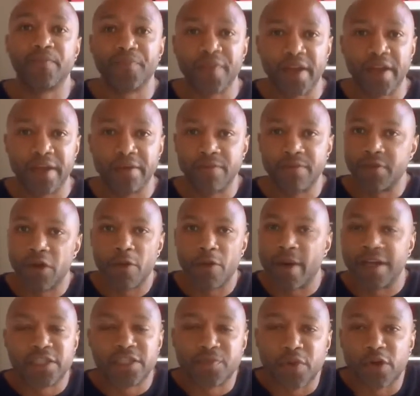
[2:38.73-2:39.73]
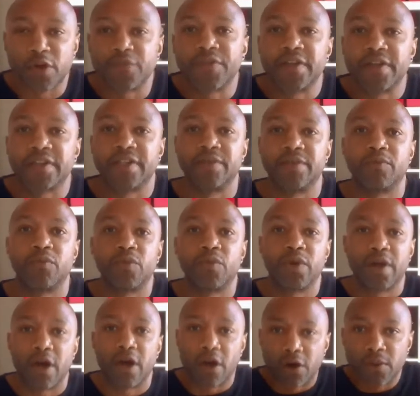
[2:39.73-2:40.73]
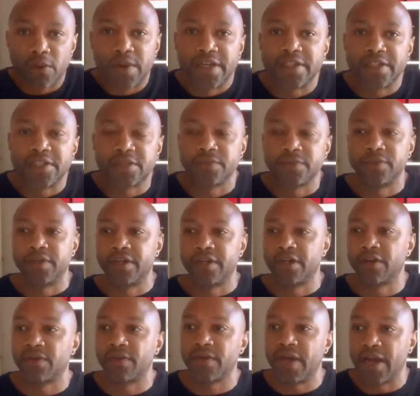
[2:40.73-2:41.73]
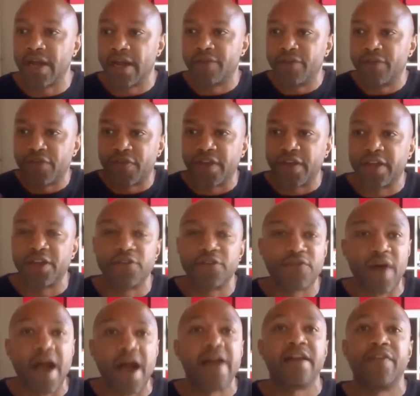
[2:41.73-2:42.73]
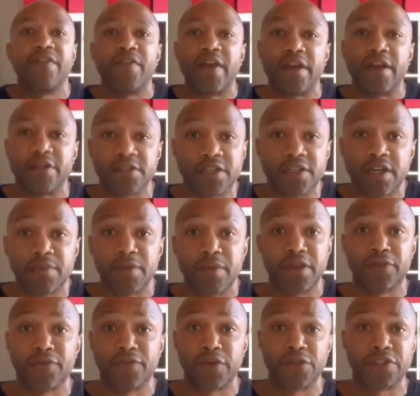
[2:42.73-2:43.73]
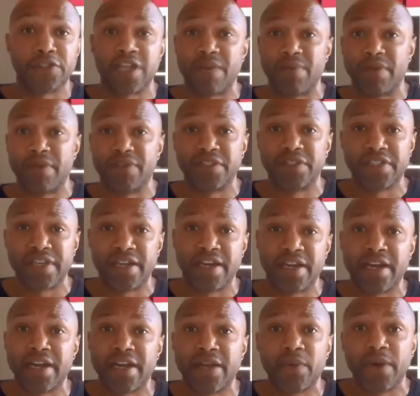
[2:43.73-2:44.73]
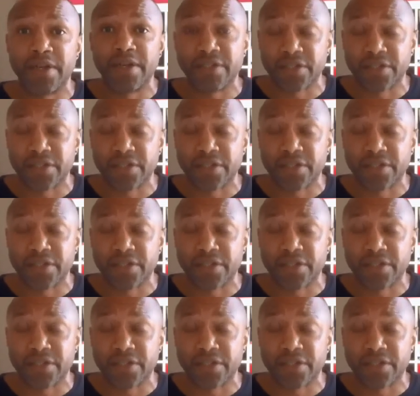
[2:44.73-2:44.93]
And nobody's perfect, and we always, everything you find in there is going to be the first time you've ever seen it anyway.